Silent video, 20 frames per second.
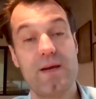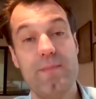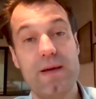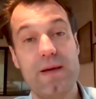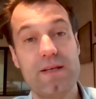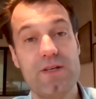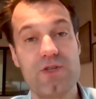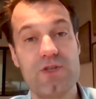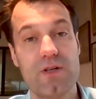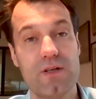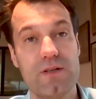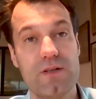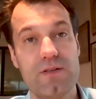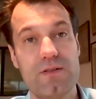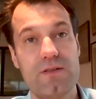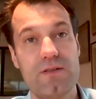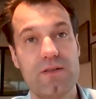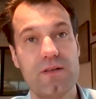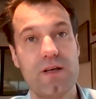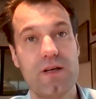I
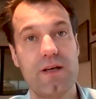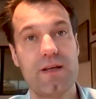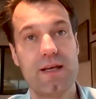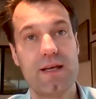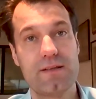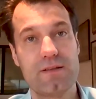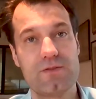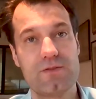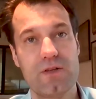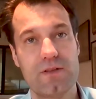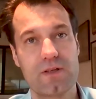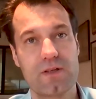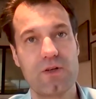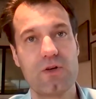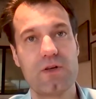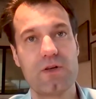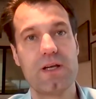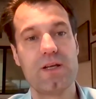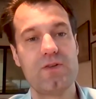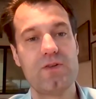mentioned, so they're
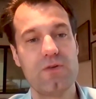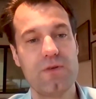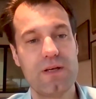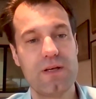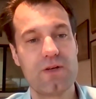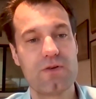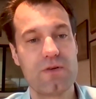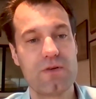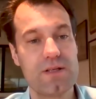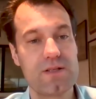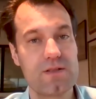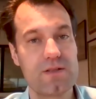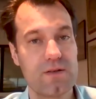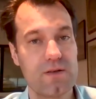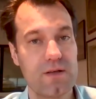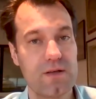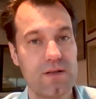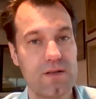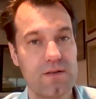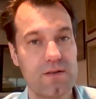looking to increase
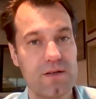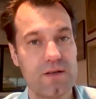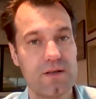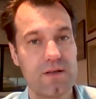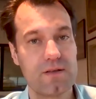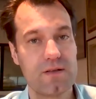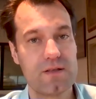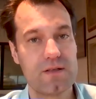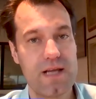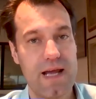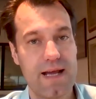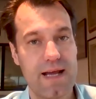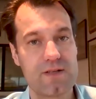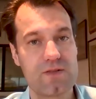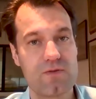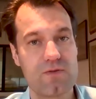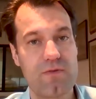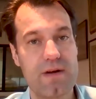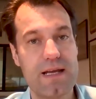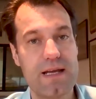the
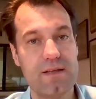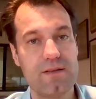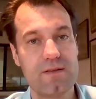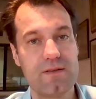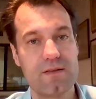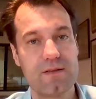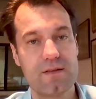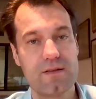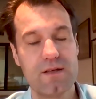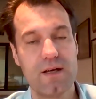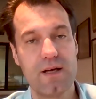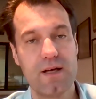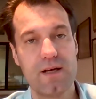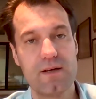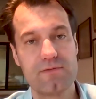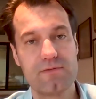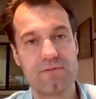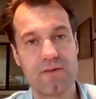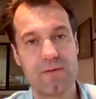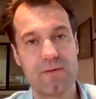tax rate
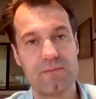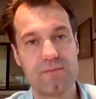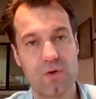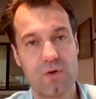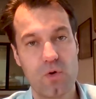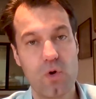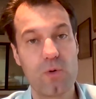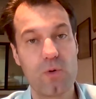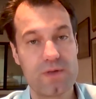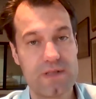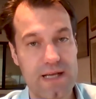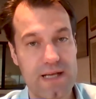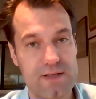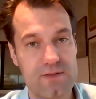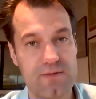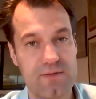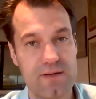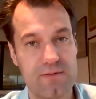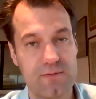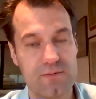from the corporate
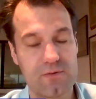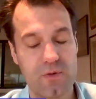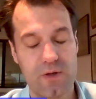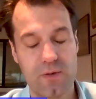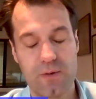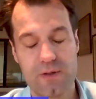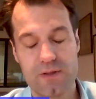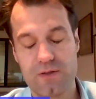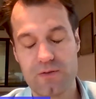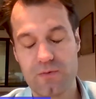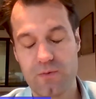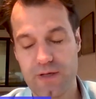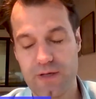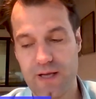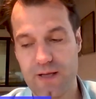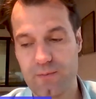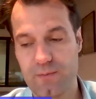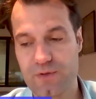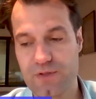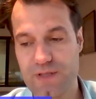tax rate from 21 to
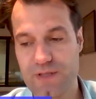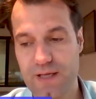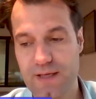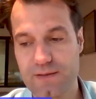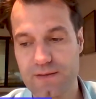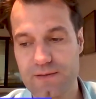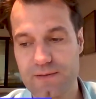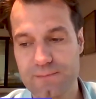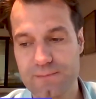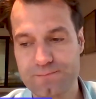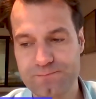28%.